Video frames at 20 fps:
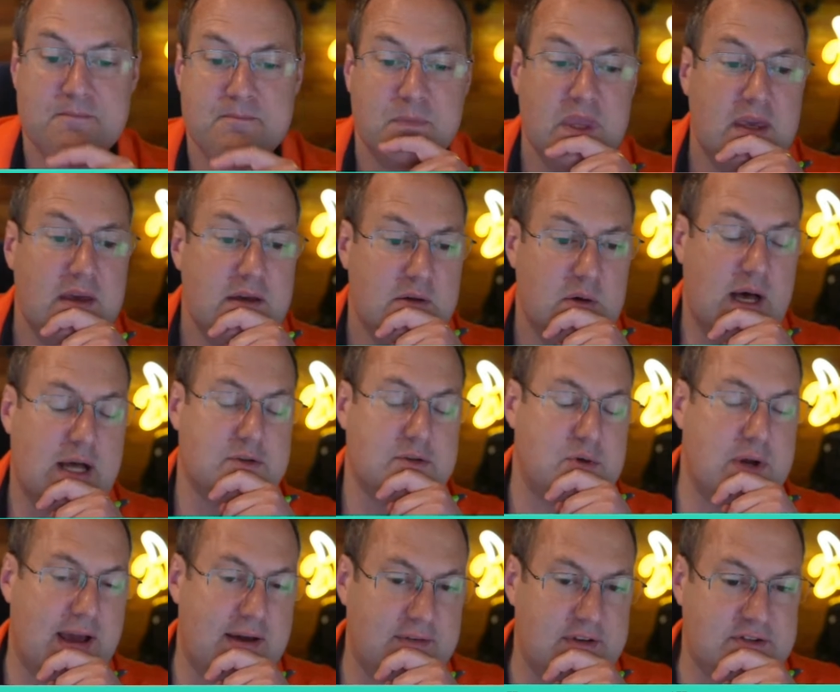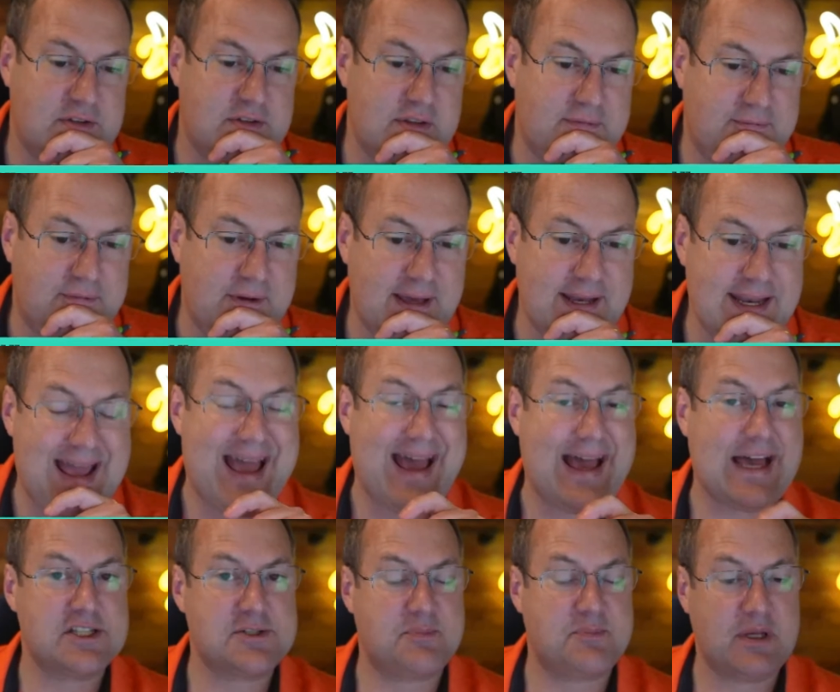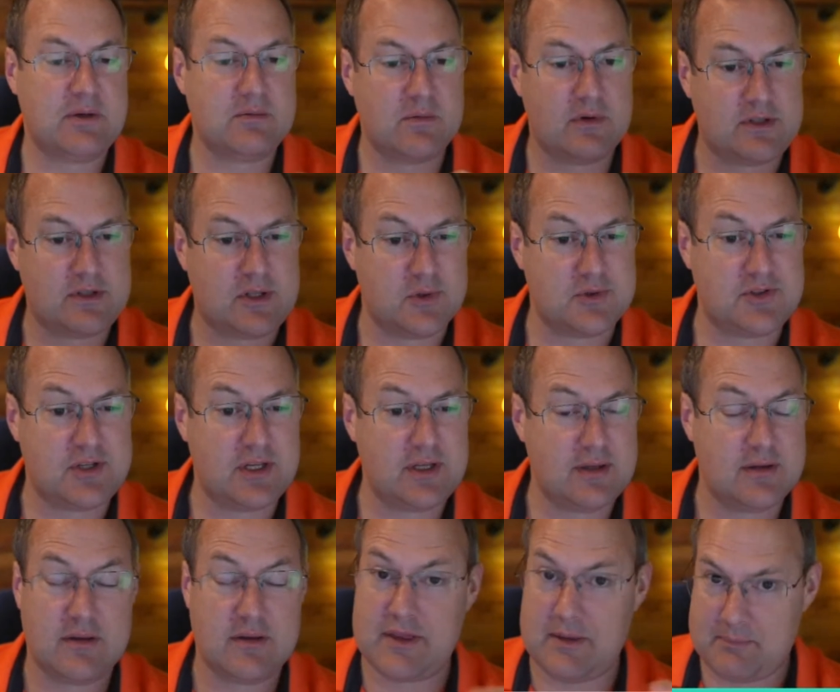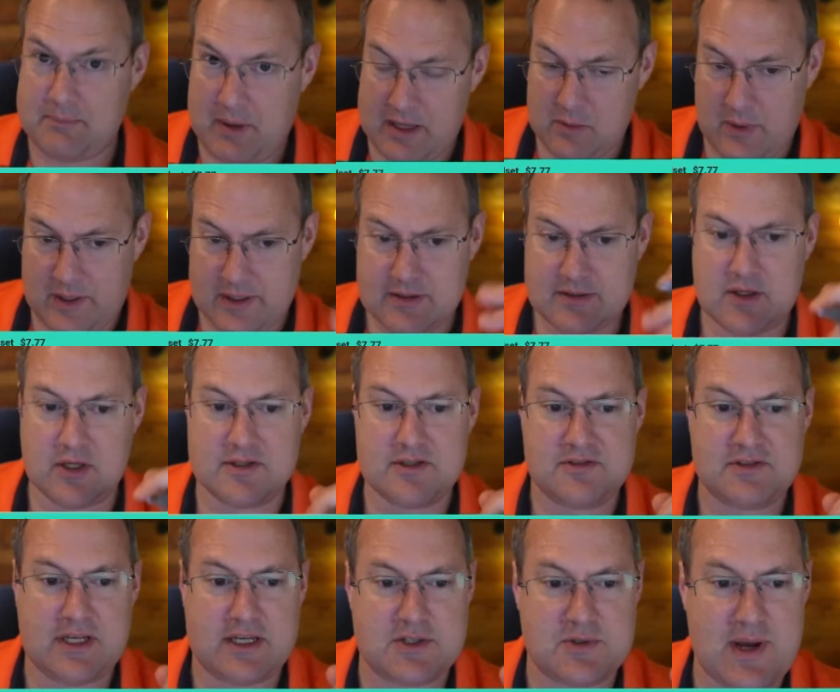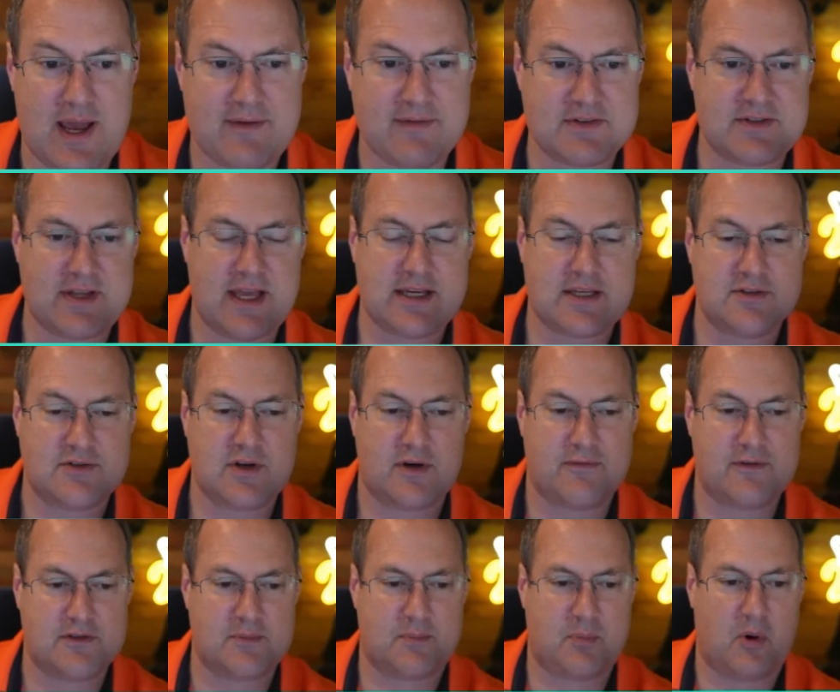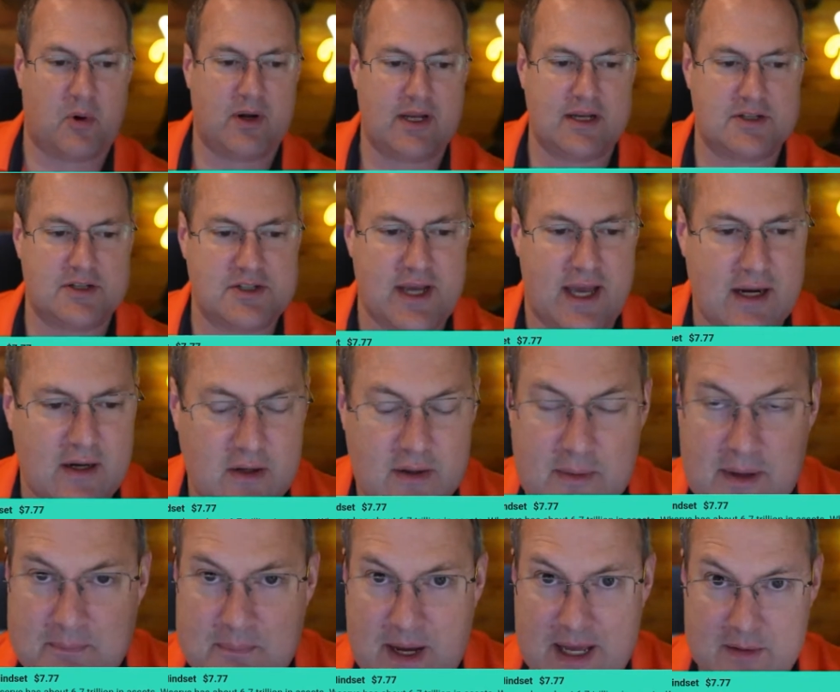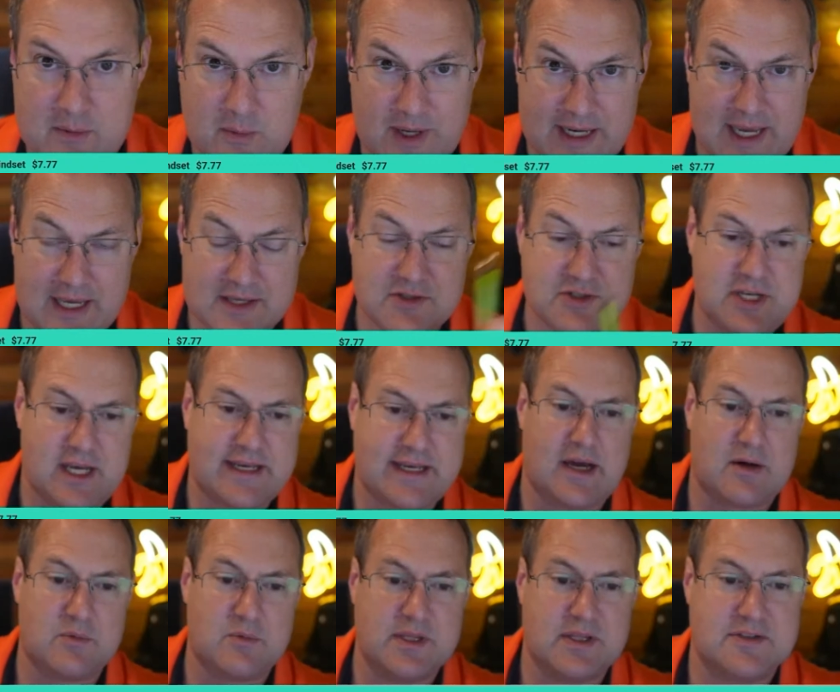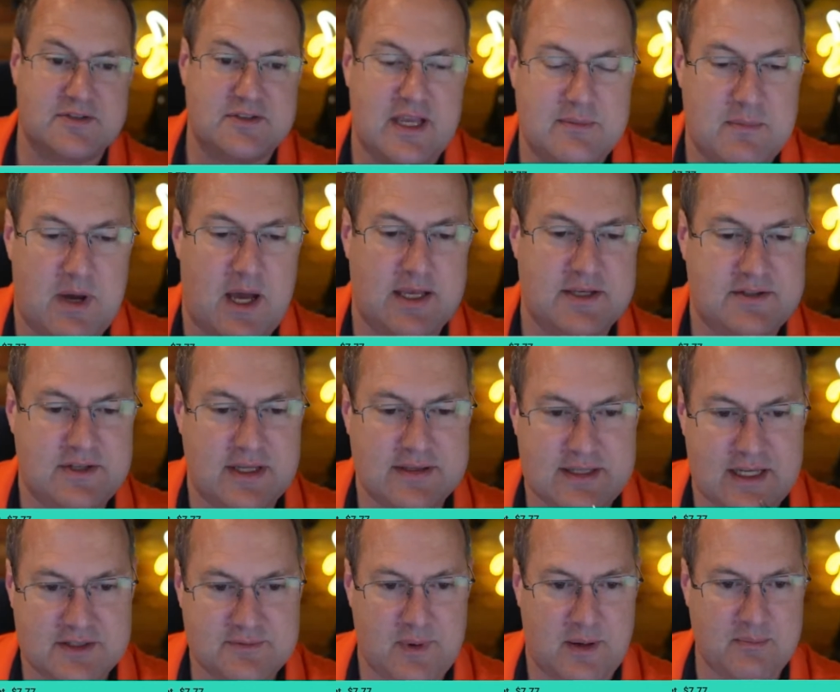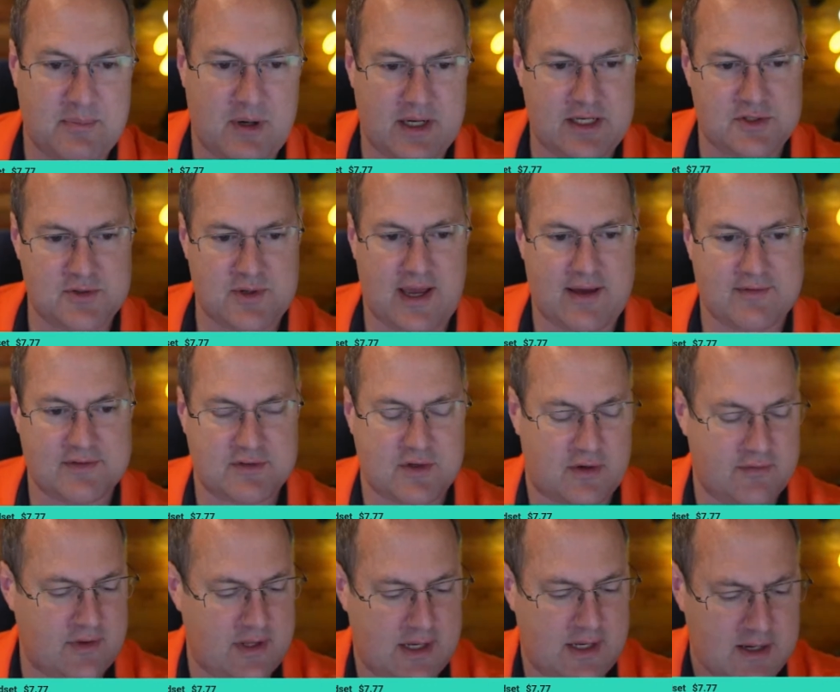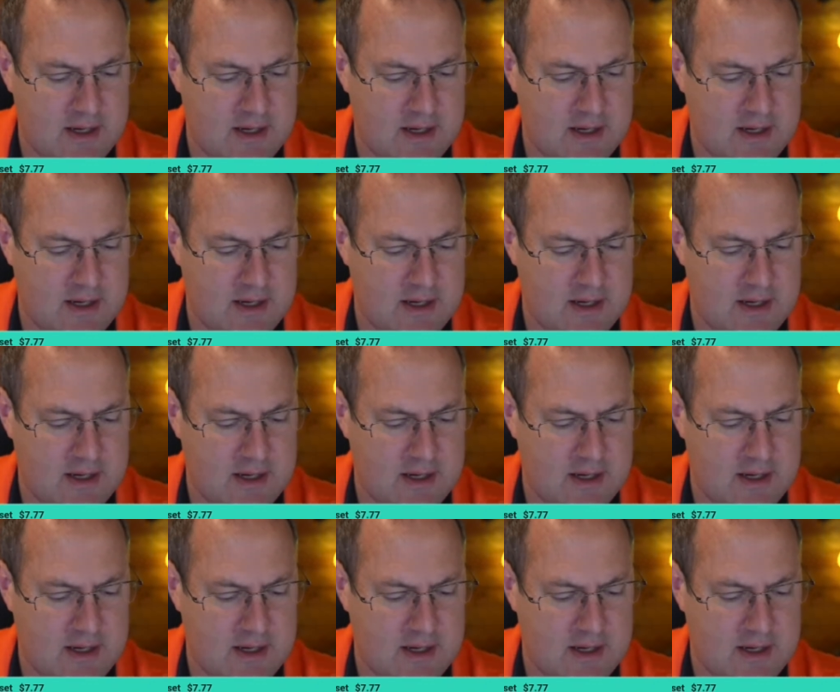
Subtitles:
Well, Travis, the Fed has been reducing. By the way, good to see you, Travis. Thank you, sir, for supporting the channel. And by the way, guys, check out Real Estate Mindset. That's my buddy Travis over there.